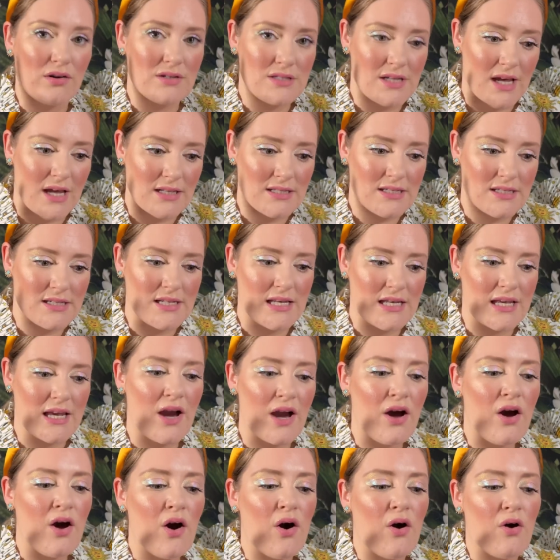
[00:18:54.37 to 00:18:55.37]
dusty
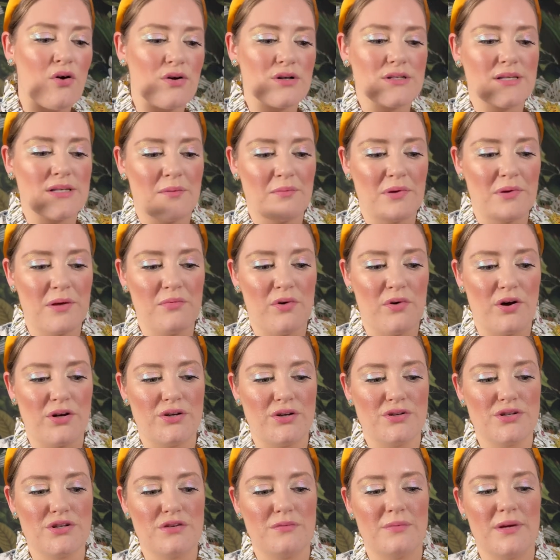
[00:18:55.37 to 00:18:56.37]
or some people on
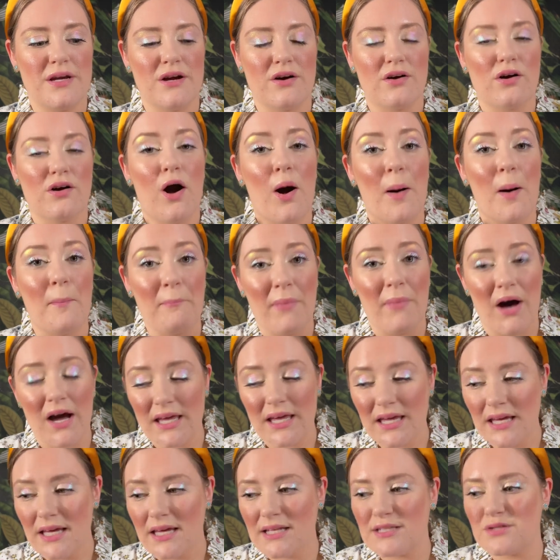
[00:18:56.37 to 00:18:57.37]
YouTube here call
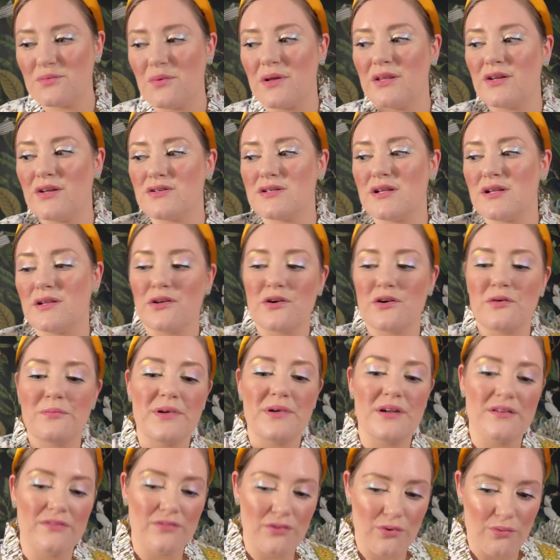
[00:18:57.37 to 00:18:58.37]
mucky. It's when there's a little
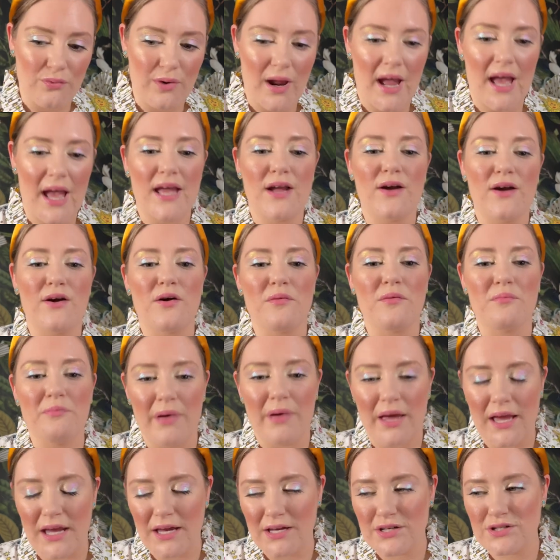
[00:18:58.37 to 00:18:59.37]
bit of gray or
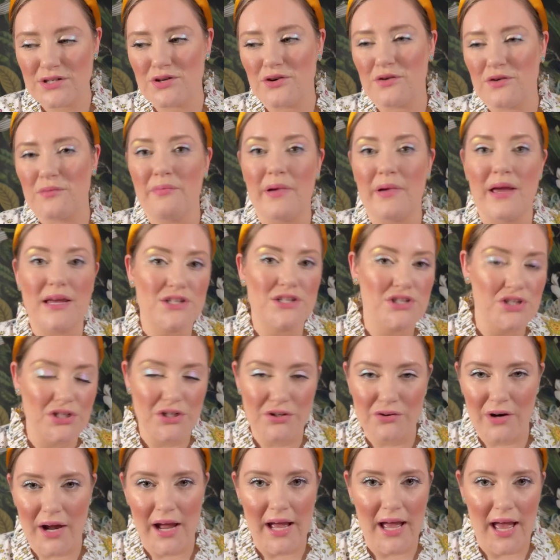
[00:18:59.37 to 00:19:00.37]
beige or beigey
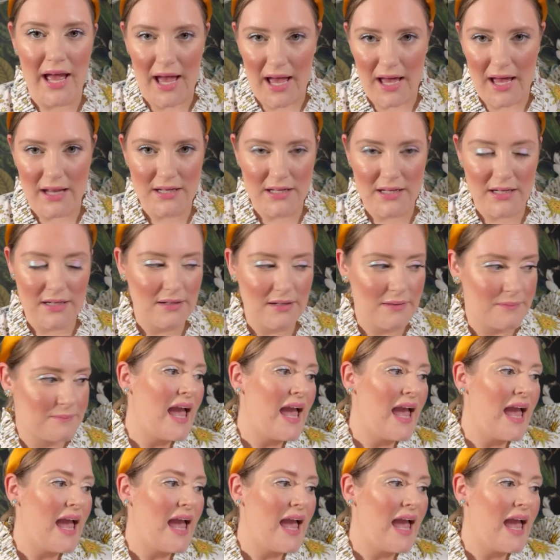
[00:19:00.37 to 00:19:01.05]
gray added.